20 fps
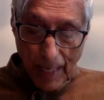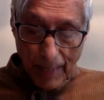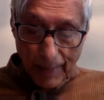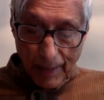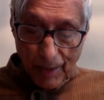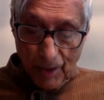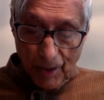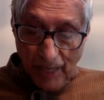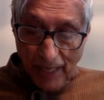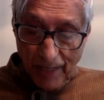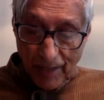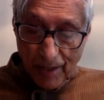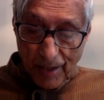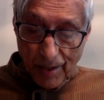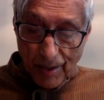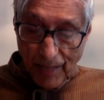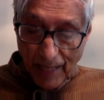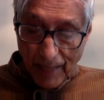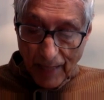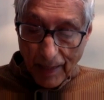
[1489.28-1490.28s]
the
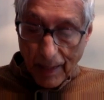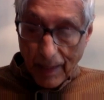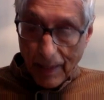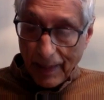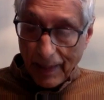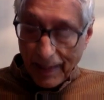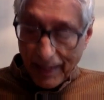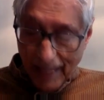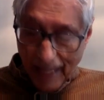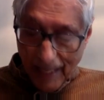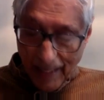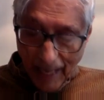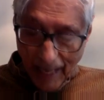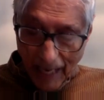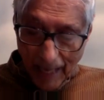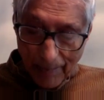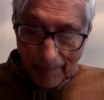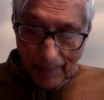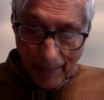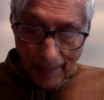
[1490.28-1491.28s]
Seth's son, Leela
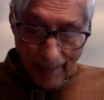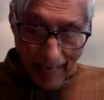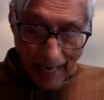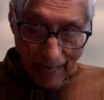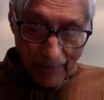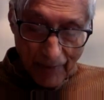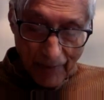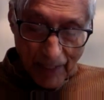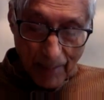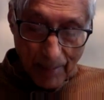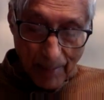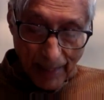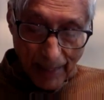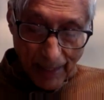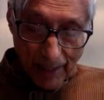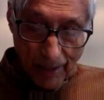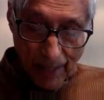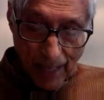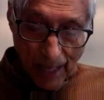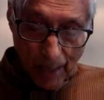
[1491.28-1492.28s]
Ram, arrived at
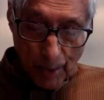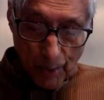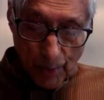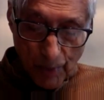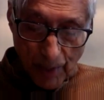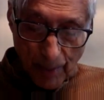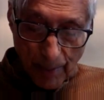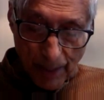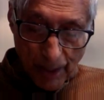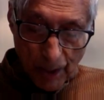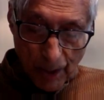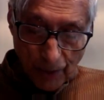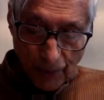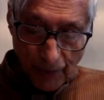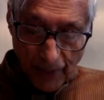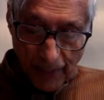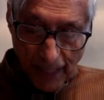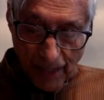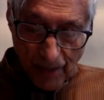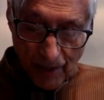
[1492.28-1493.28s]
Malik's house with a bunch of
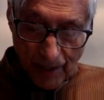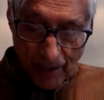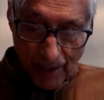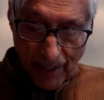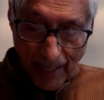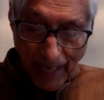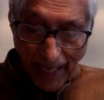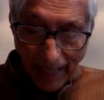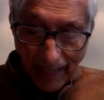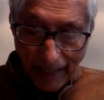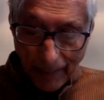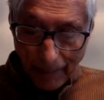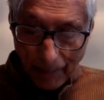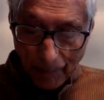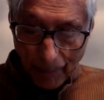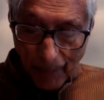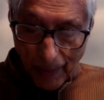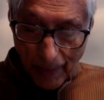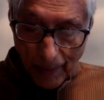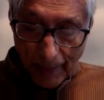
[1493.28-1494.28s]
keys in his hand.
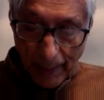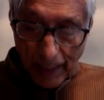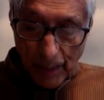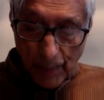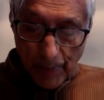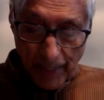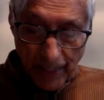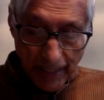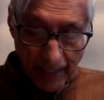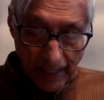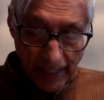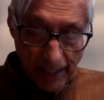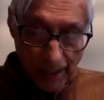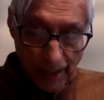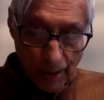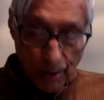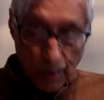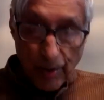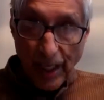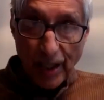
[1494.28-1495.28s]
These were the
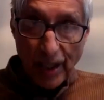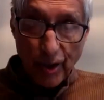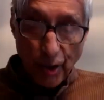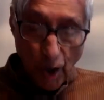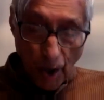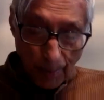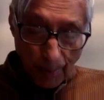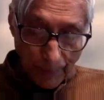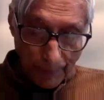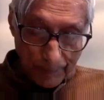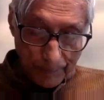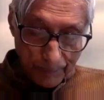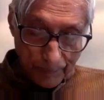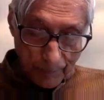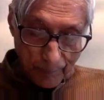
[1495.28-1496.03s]
keys to their shop.